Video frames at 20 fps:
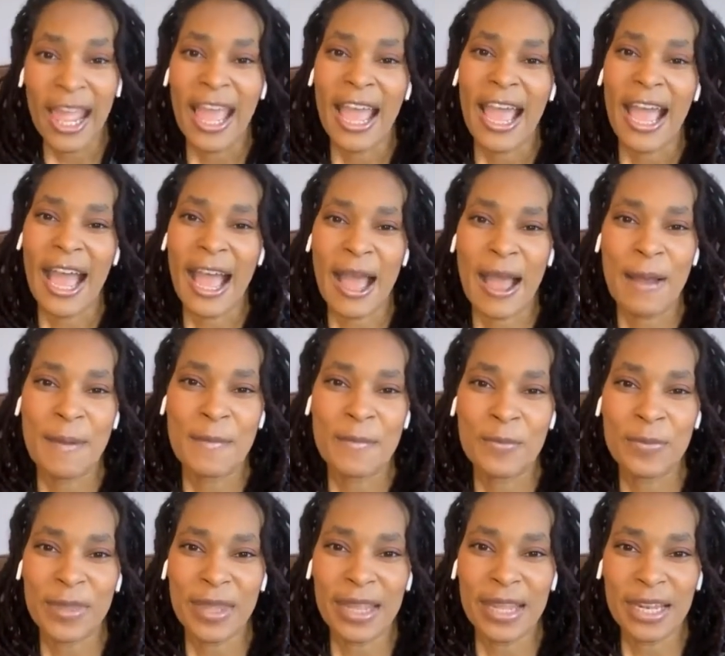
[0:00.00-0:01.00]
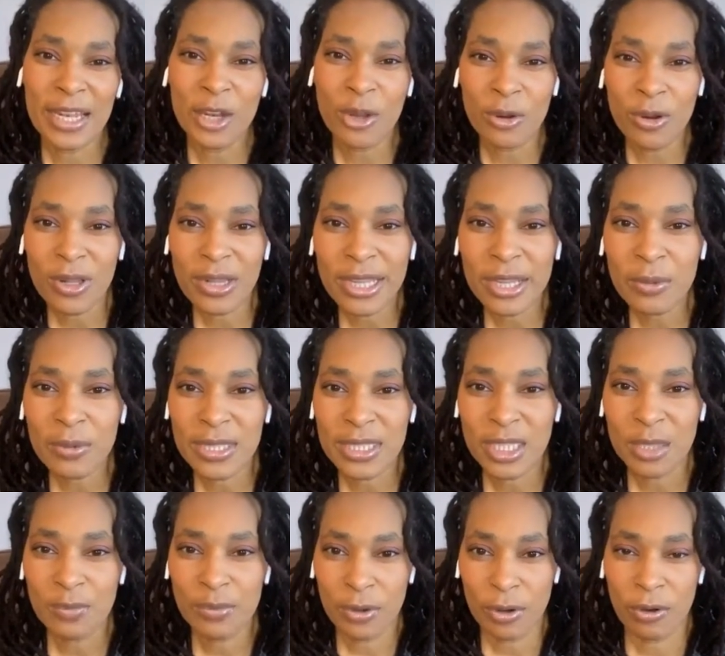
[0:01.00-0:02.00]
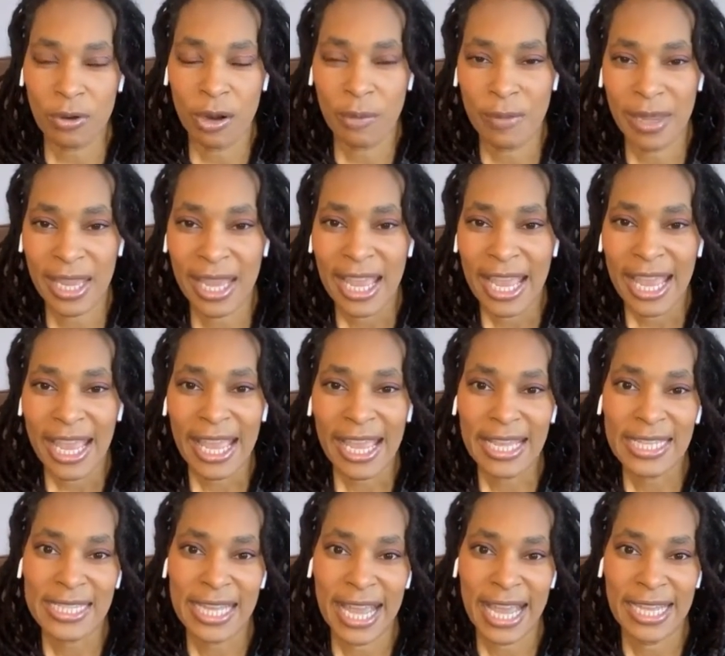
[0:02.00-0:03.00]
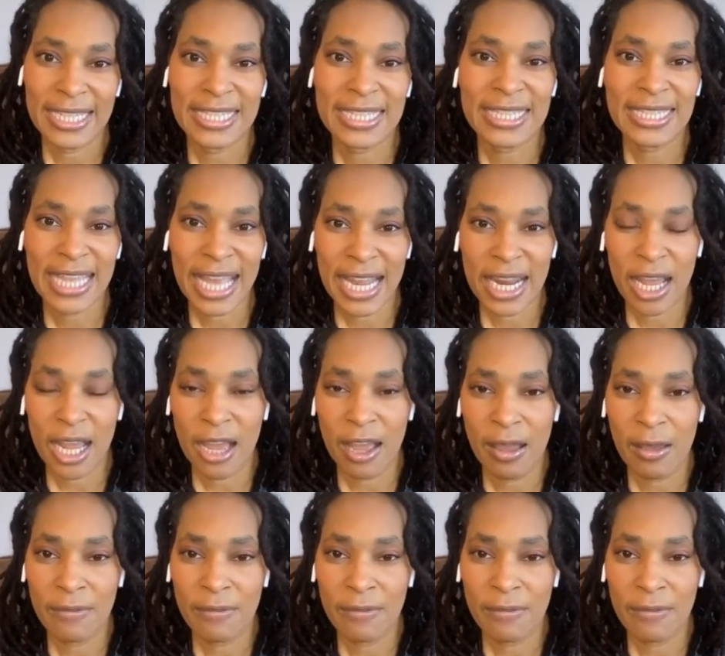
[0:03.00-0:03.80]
Um, Neuro-Linguistic Programming is a set of,